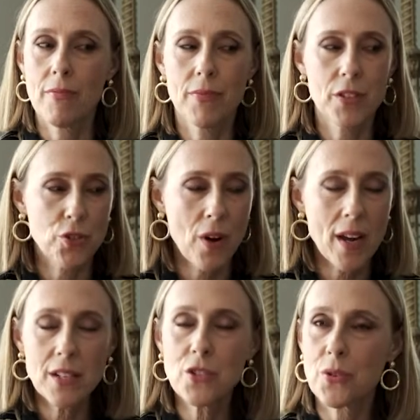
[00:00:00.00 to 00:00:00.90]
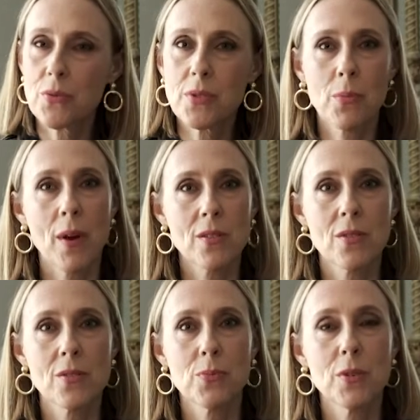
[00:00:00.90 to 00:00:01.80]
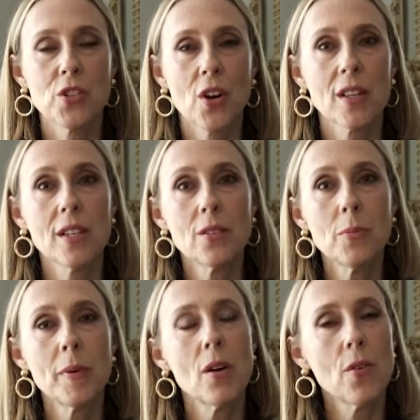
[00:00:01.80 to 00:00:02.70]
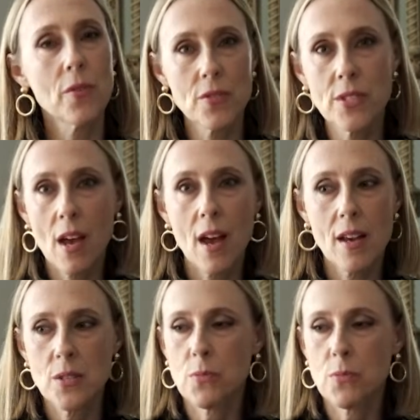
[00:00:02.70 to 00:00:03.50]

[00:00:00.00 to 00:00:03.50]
the tried and true sweaters, which are a little bit oversized,